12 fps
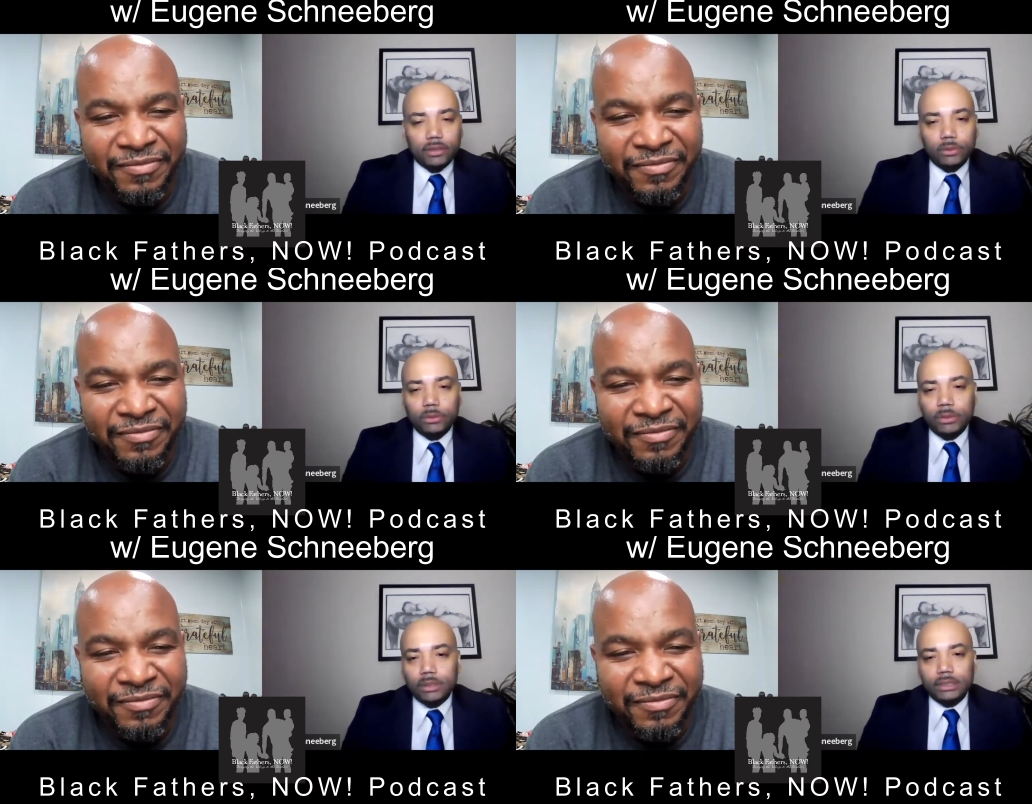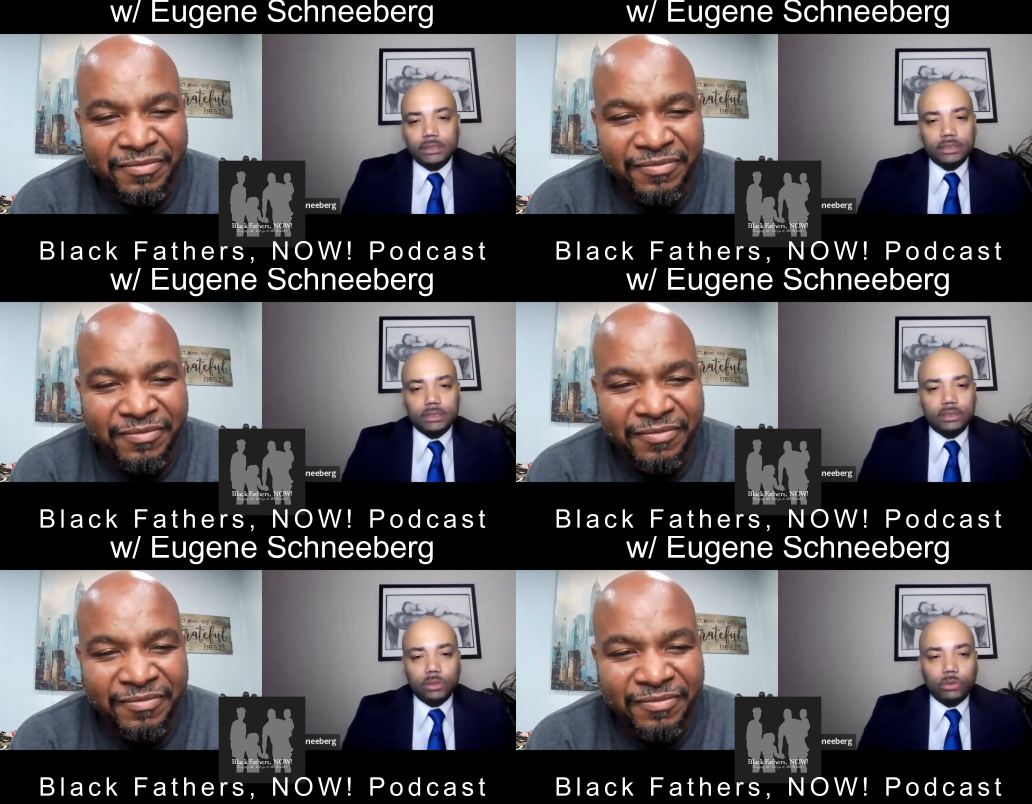Speaker 1: So
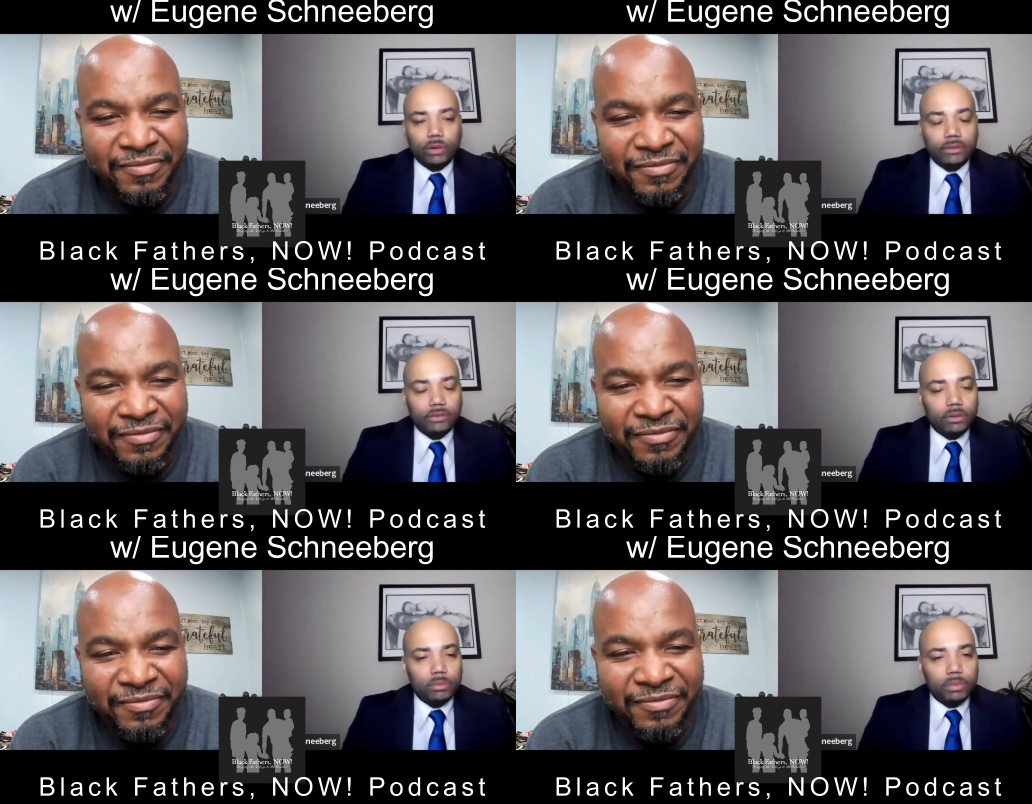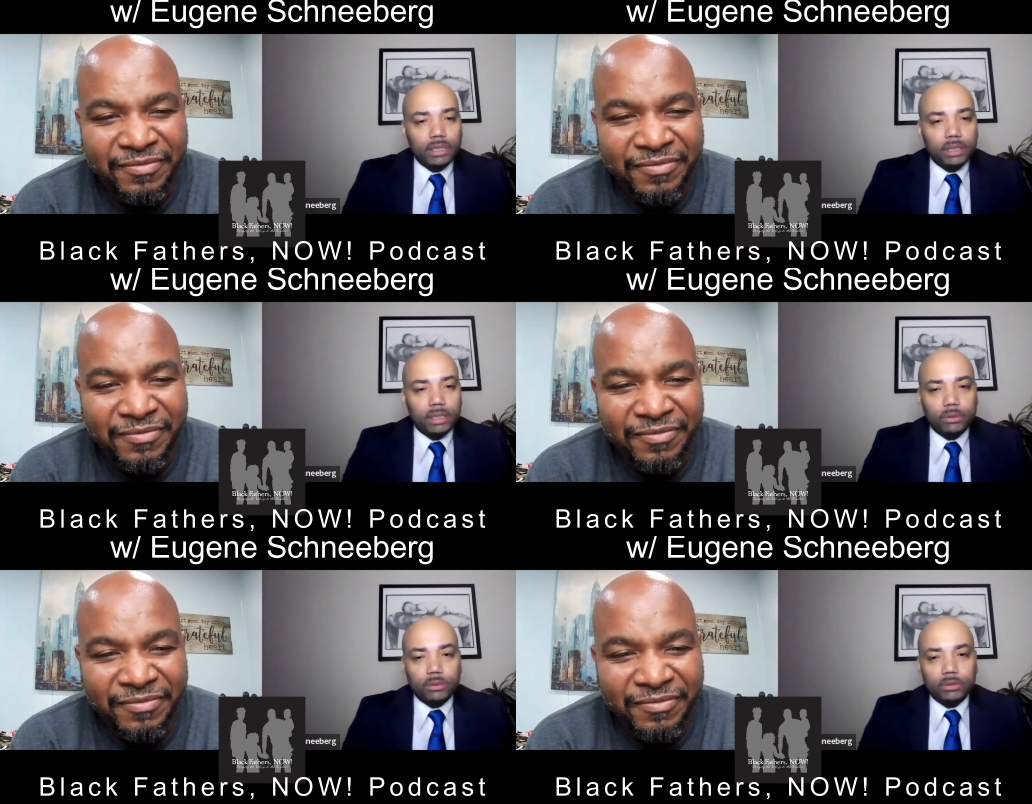just so grateful to be
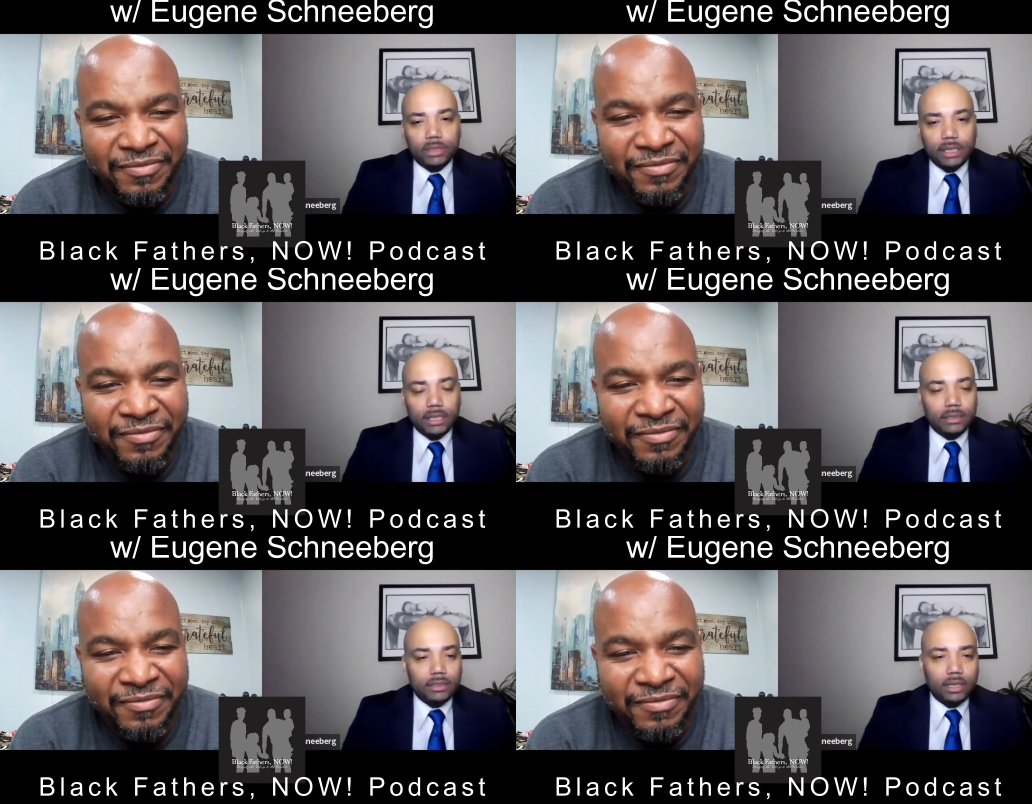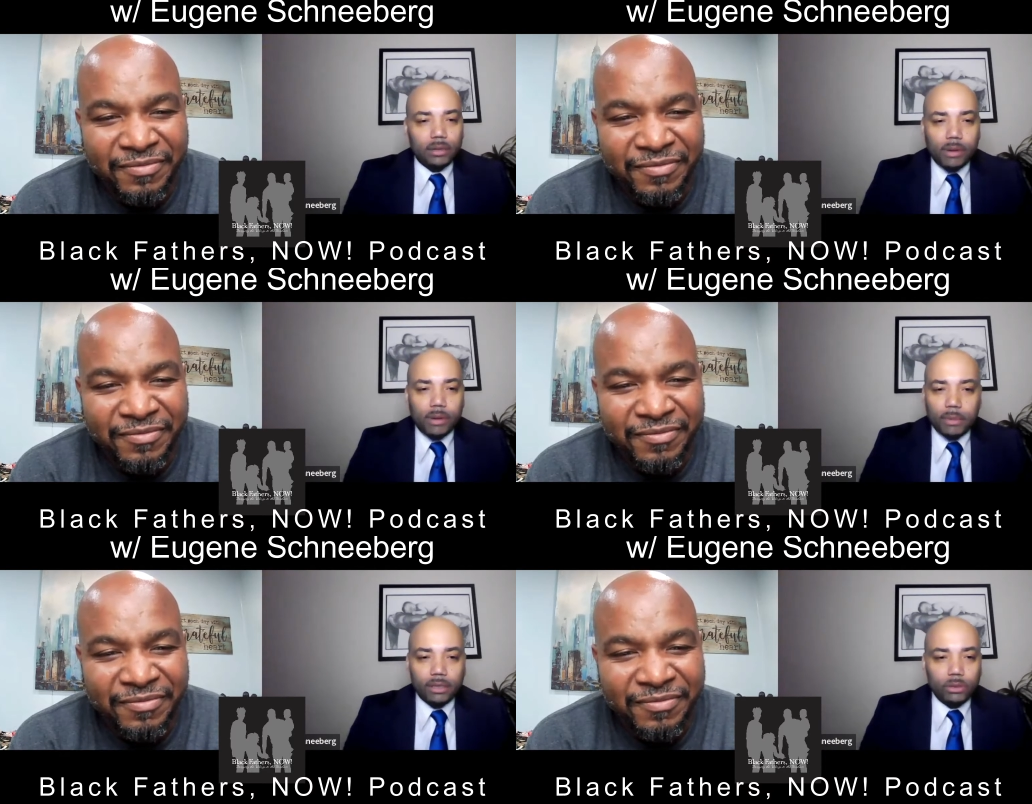here with you today to talk
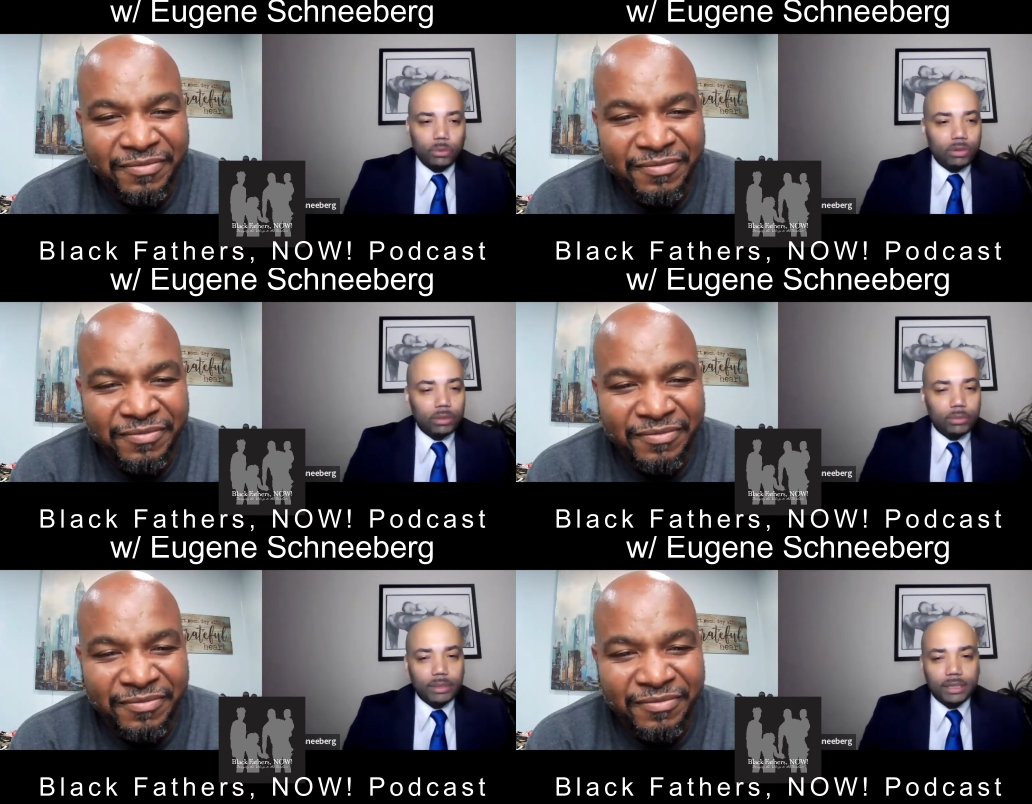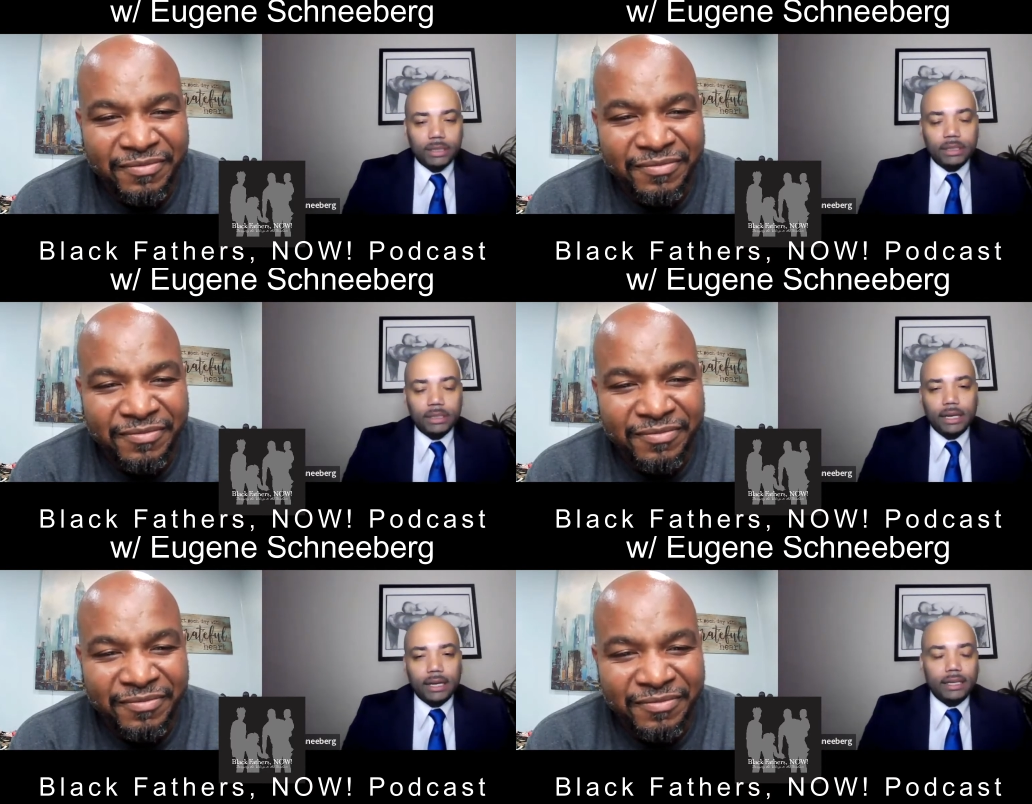about my new book, man.